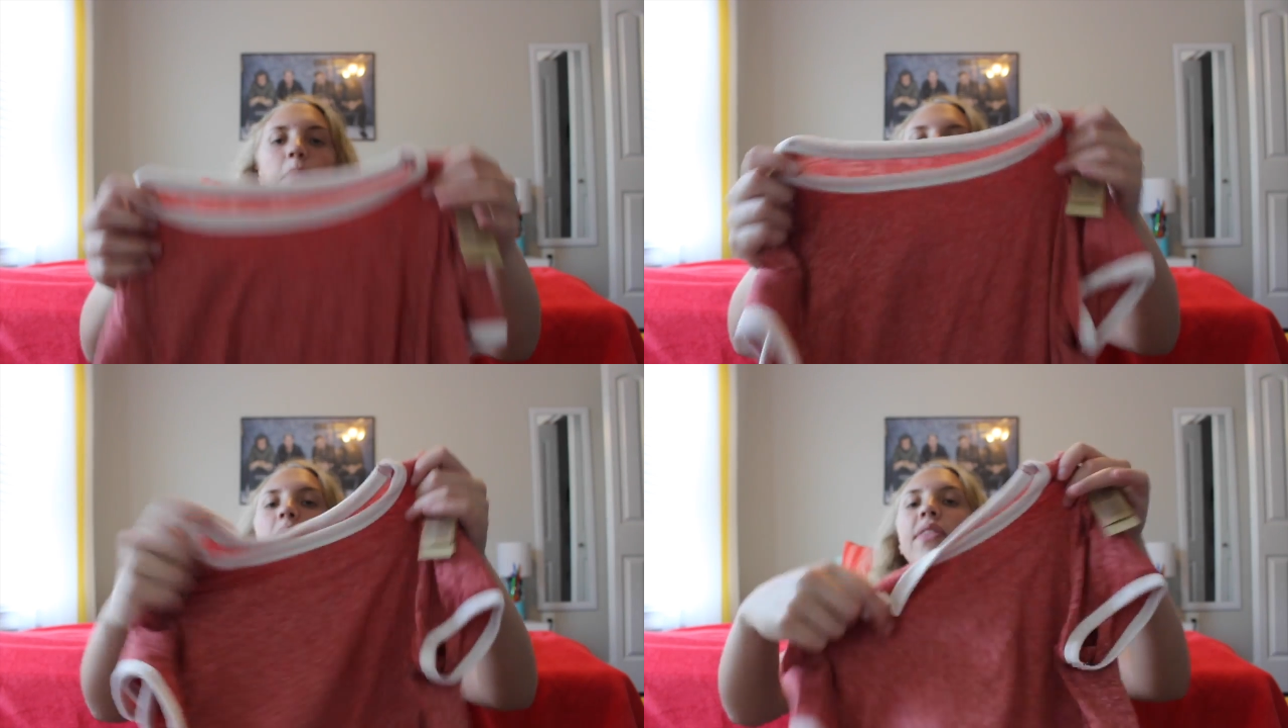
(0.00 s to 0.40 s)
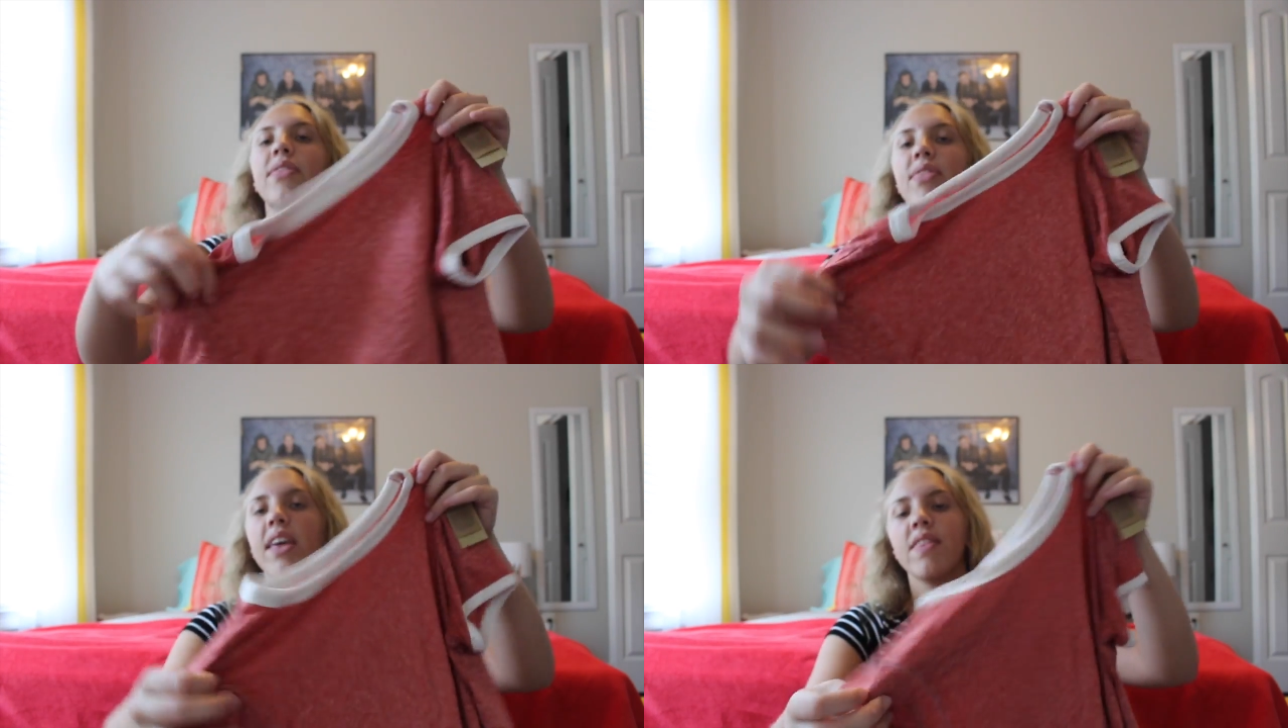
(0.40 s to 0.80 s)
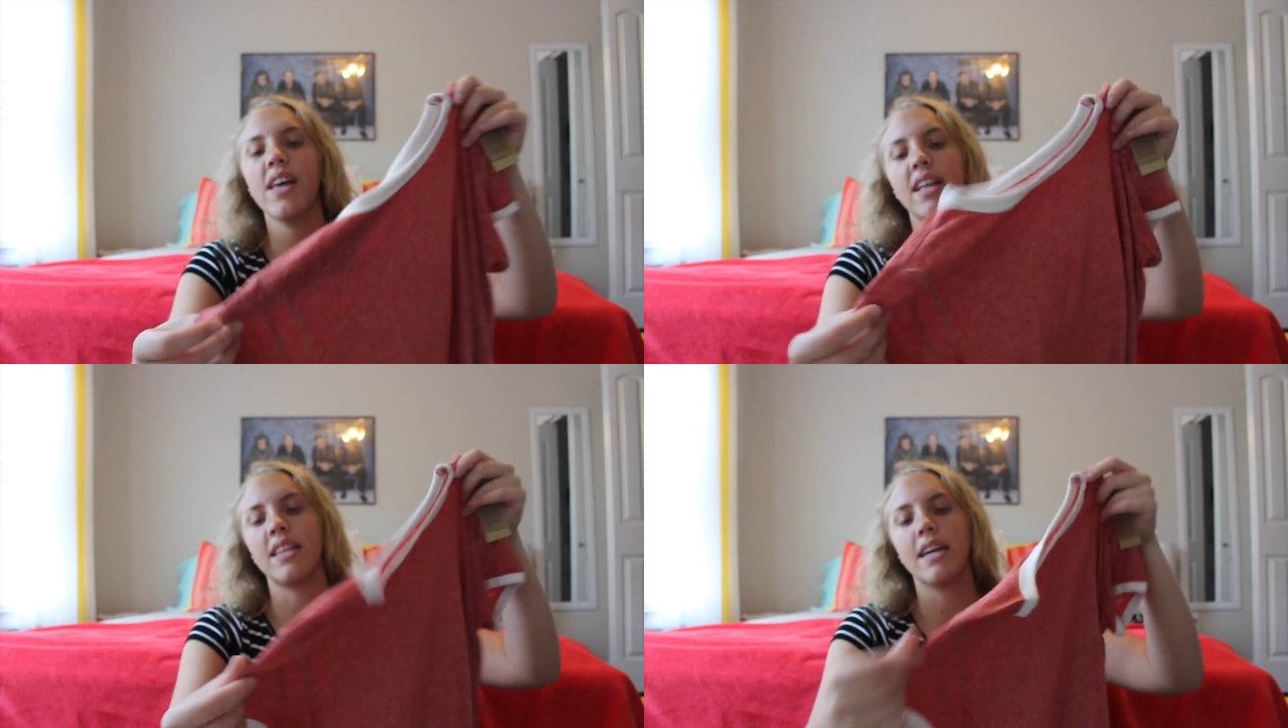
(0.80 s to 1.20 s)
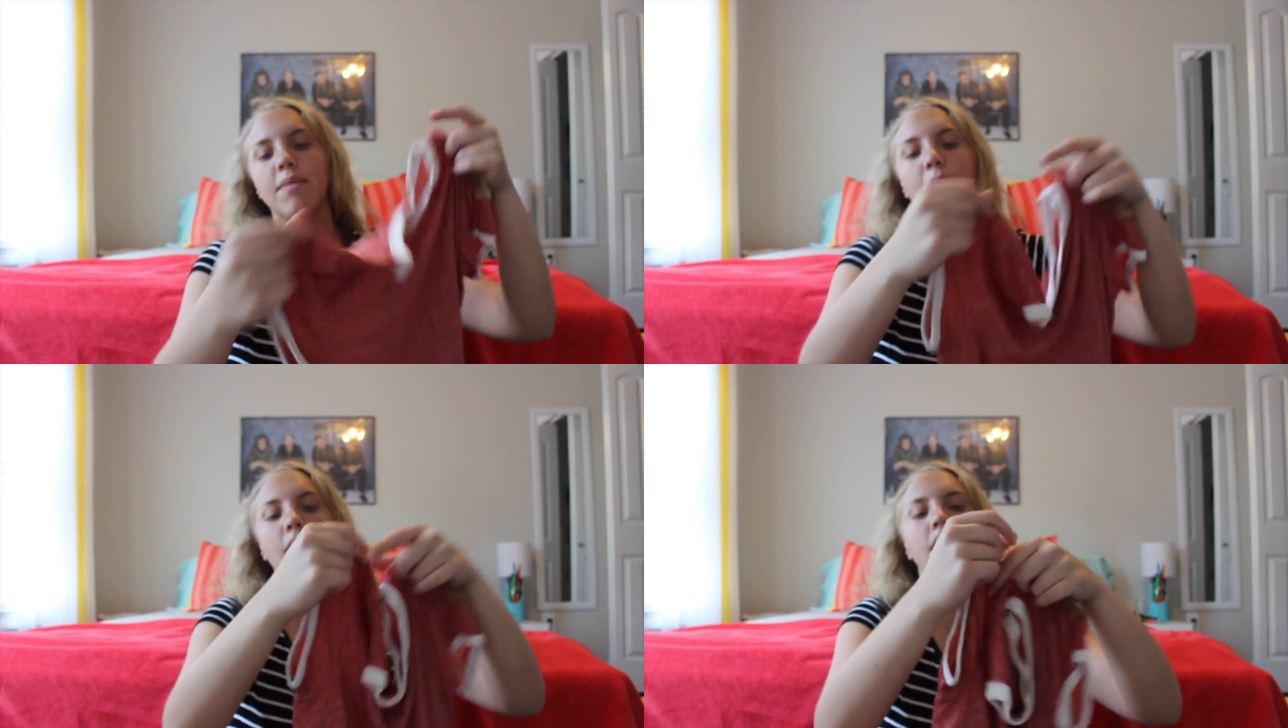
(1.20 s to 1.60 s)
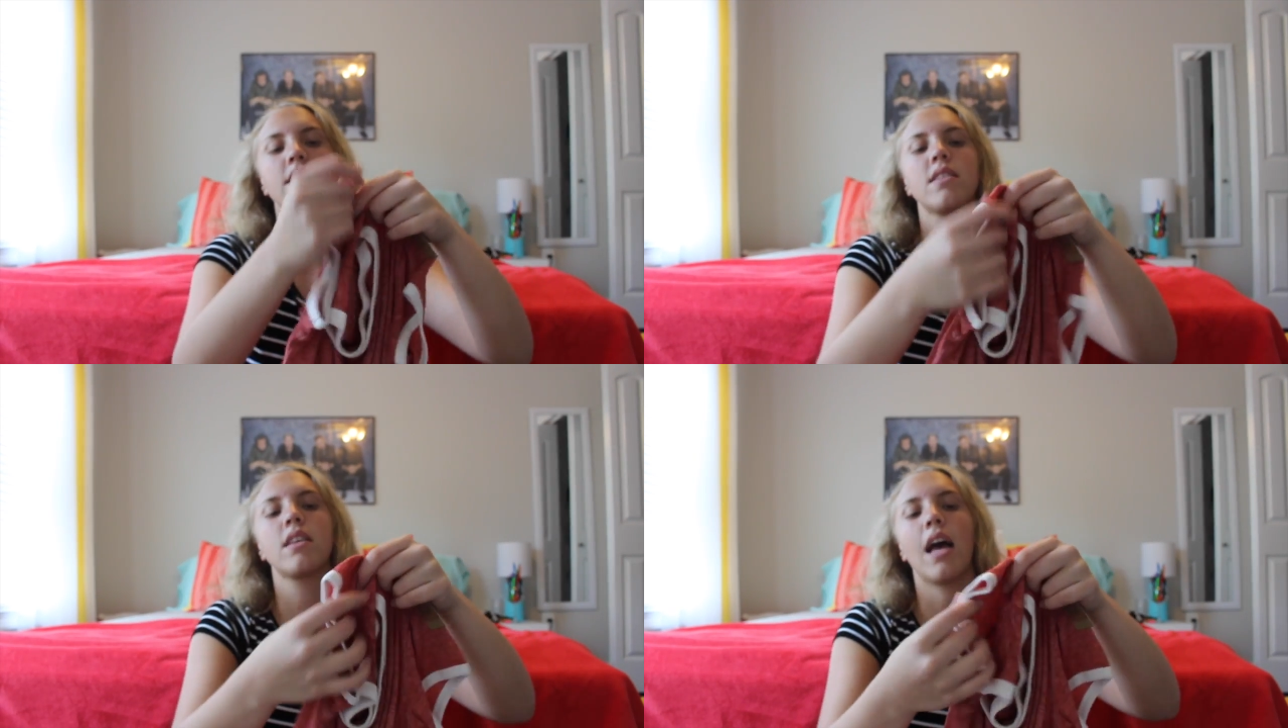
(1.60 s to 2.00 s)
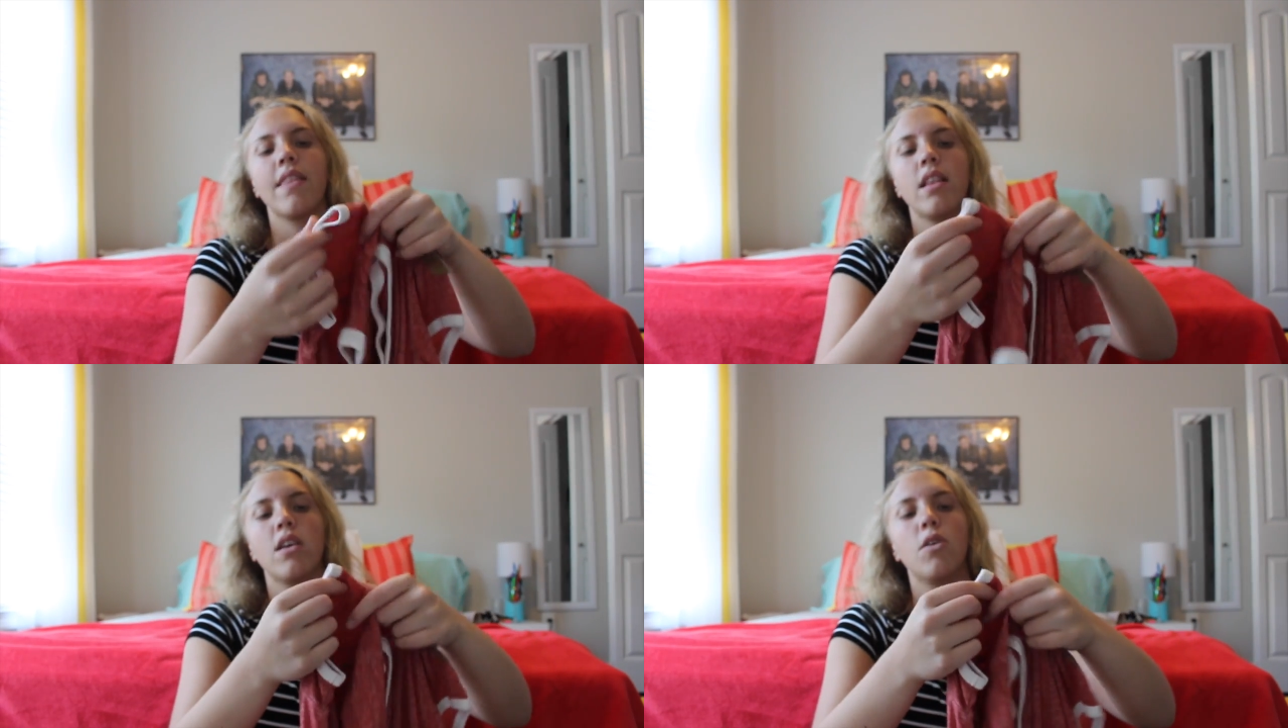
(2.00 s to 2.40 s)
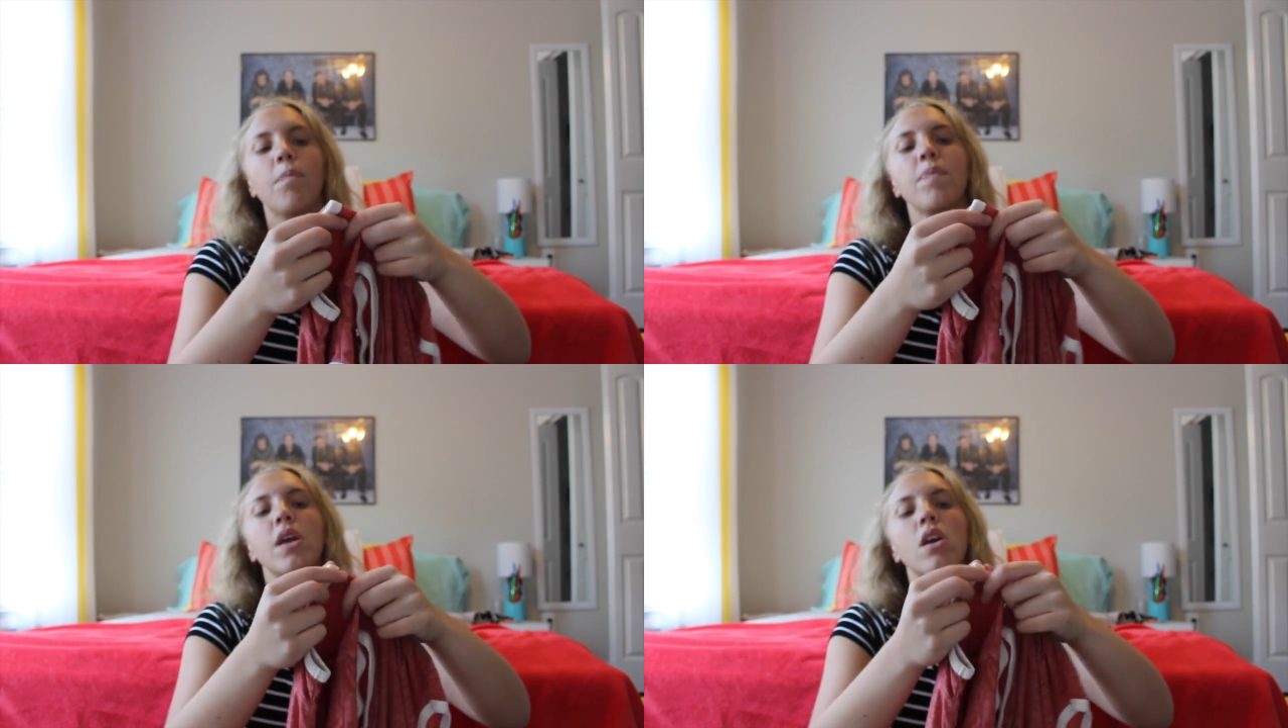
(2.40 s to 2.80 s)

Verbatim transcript: but the thing that I like about it is its got the little